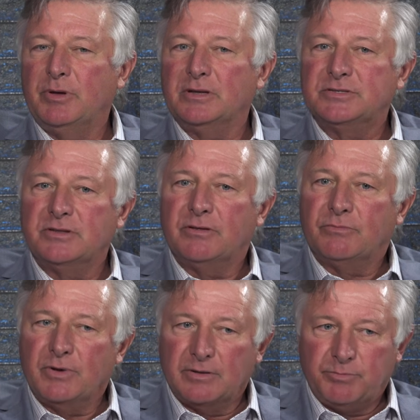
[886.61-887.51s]
but it's the
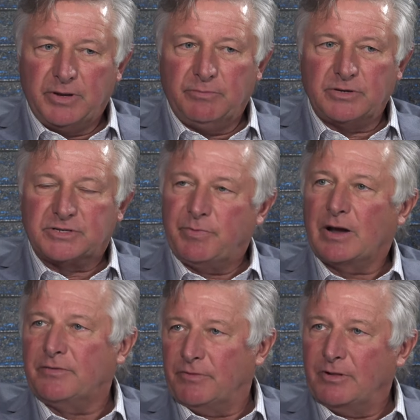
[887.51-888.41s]
be
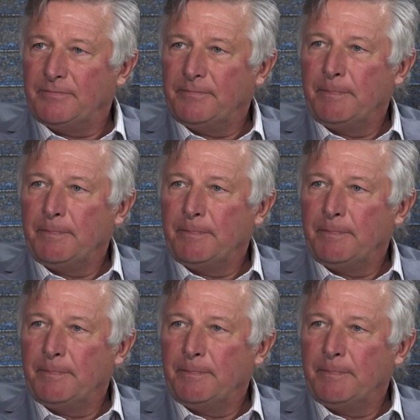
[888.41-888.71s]
respectful.